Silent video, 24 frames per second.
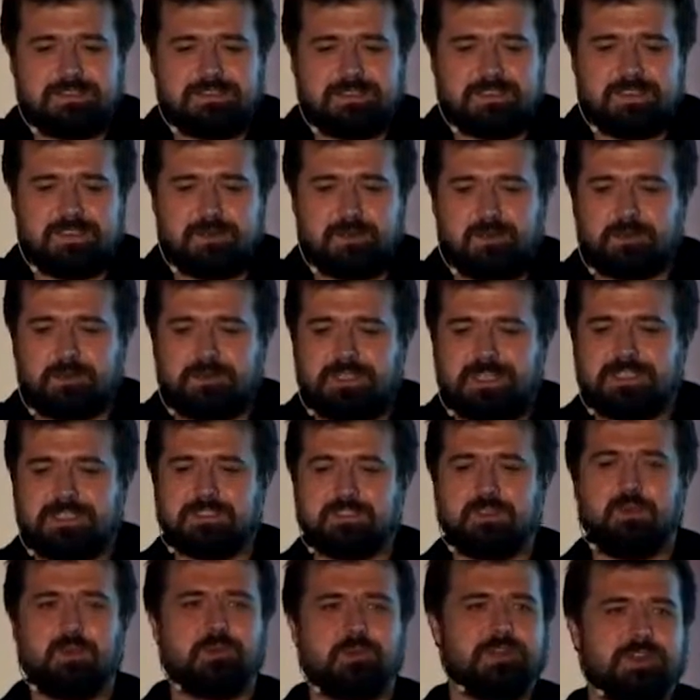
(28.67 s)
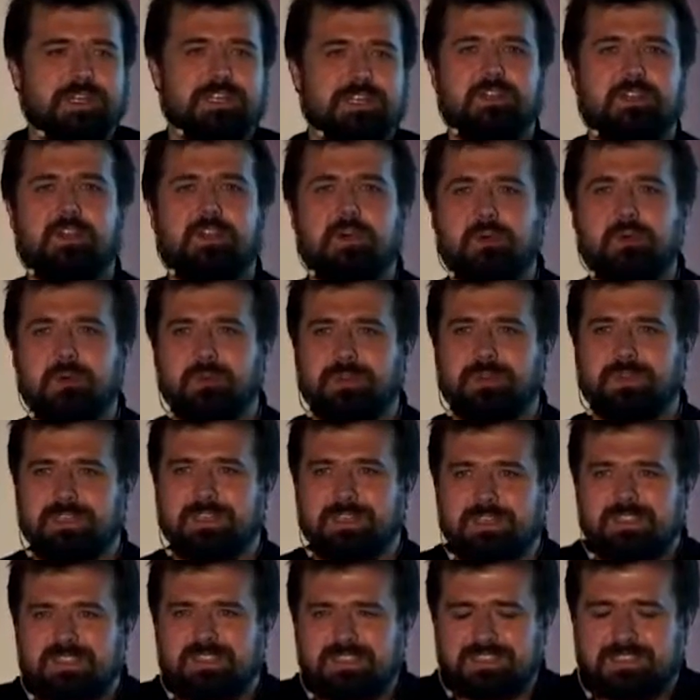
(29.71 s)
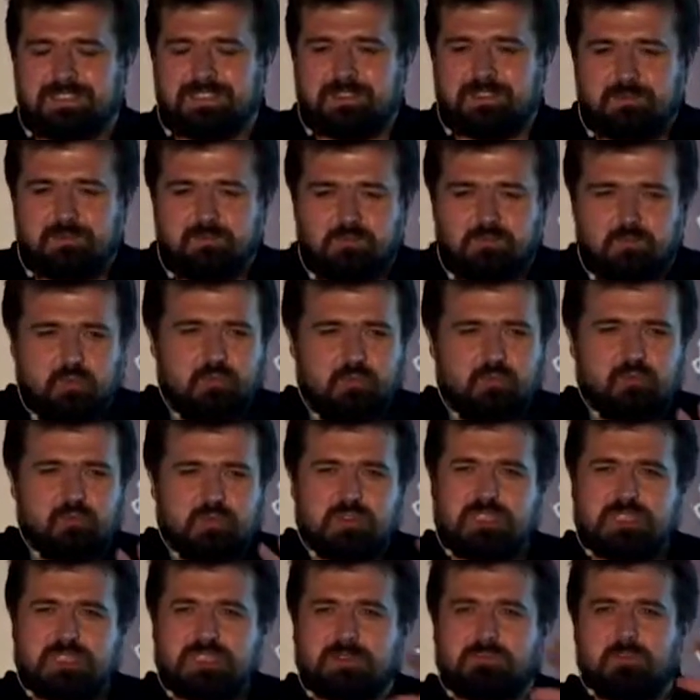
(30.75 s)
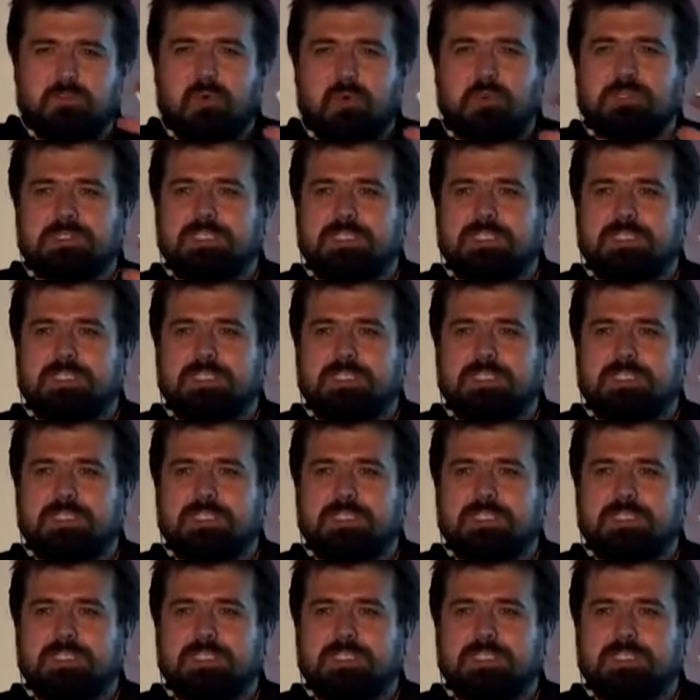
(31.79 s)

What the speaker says: the audience already know the small,